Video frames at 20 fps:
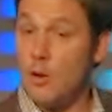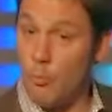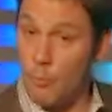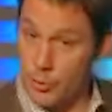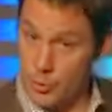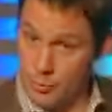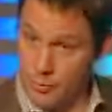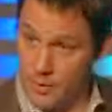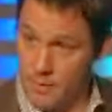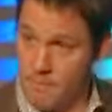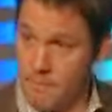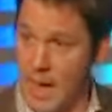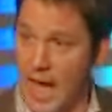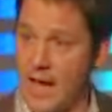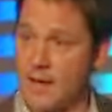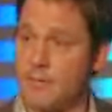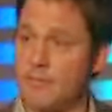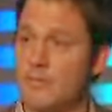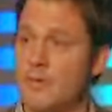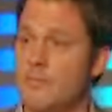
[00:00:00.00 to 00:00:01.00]
When you come
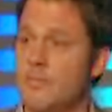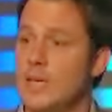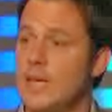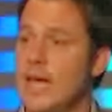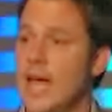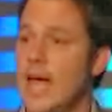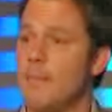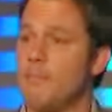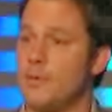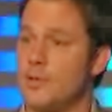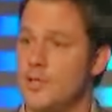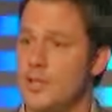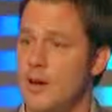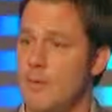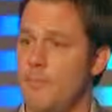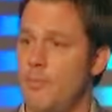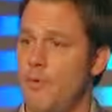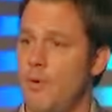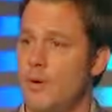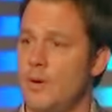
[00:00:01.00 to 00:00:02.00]
back through the Minneapolis
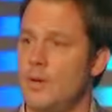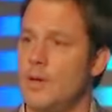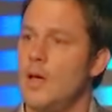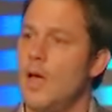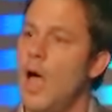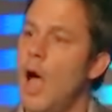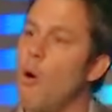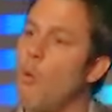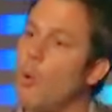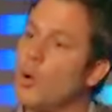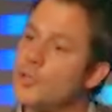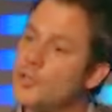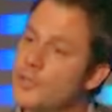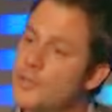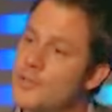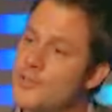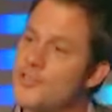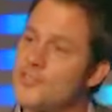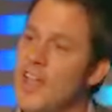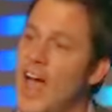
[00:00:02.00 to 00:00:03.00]
airport, I want
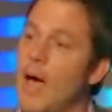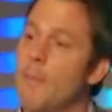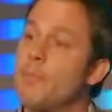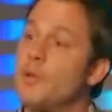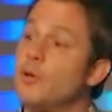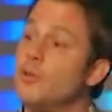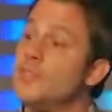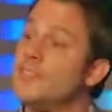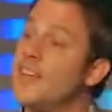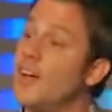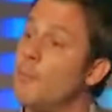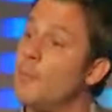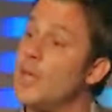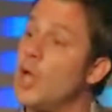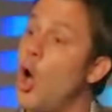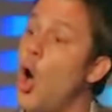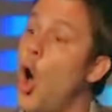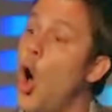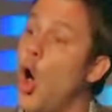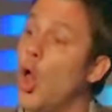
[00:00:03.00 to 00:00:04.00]
you to stop here and tell
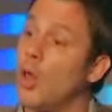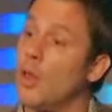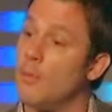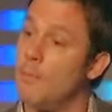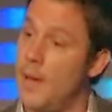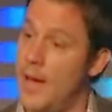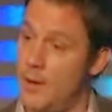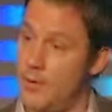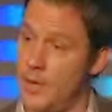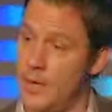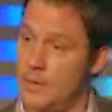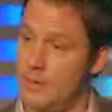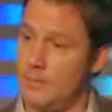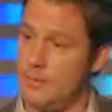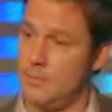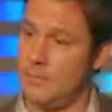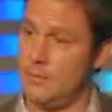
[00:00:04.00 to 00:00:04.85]
me all about it.